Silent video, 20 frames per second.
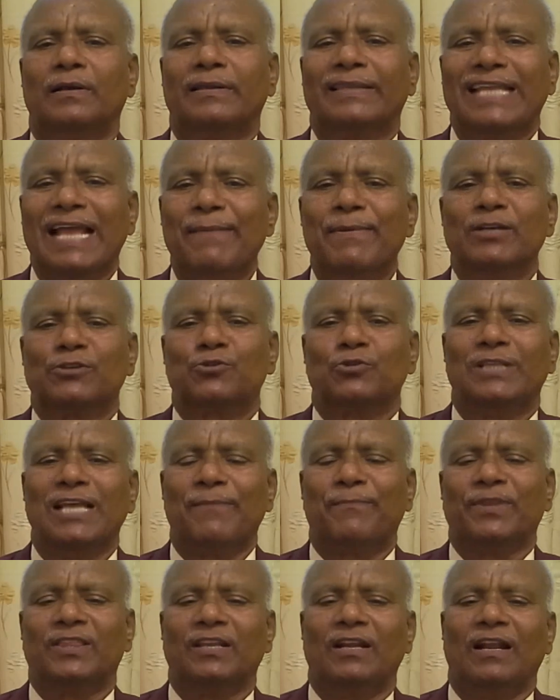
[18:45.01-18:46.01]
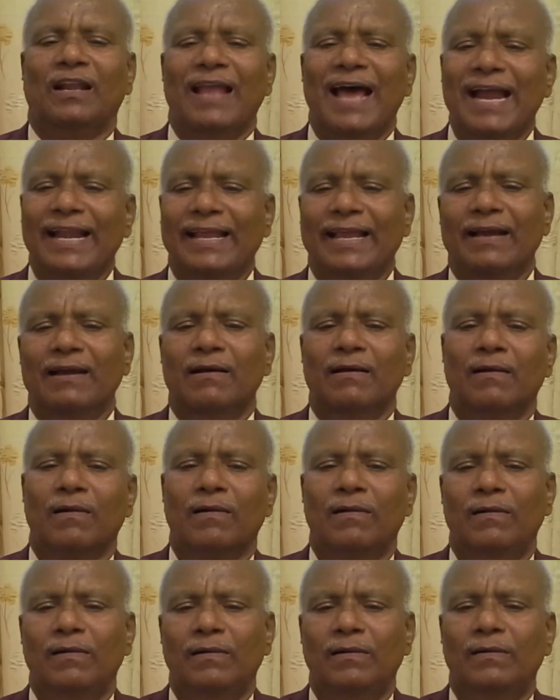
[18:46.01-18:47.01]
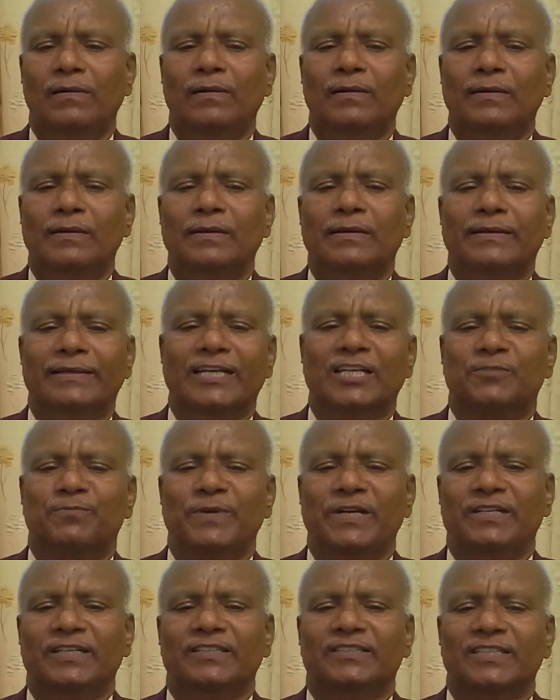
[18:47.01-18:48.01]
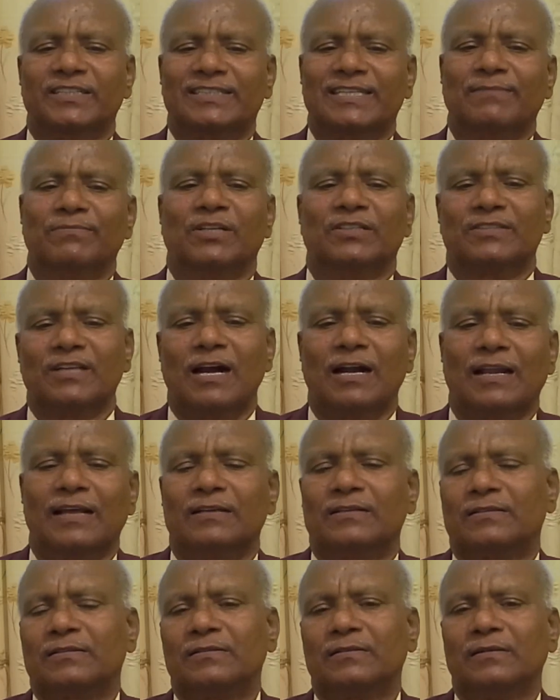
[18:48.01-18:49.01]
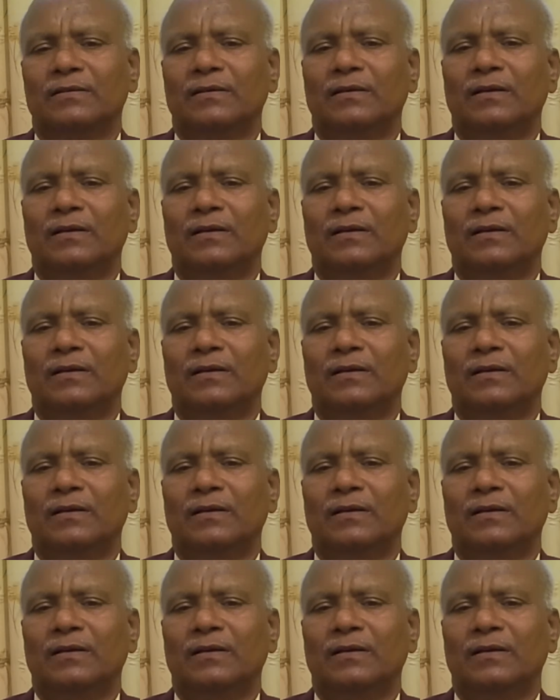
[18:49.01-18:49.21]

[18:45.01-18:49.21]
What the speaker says: damage to the epithelial lining, respiratory system disorders,